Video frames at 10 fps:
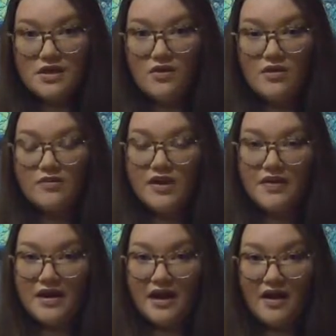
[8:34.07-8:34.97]
So I'm
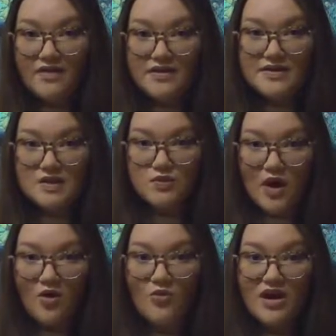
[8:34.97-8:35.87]
glad that I had these as
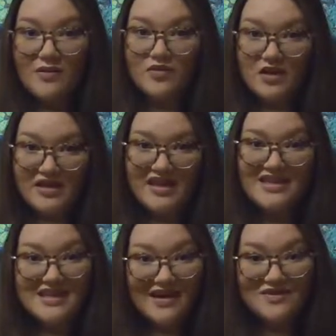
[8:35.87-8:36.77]
well, but I'm lucky I
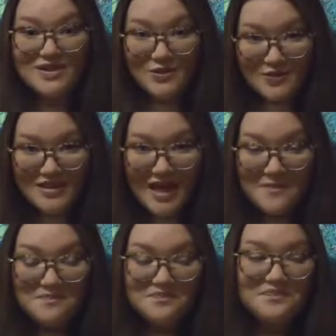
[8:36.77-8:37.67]
didn't have to use them.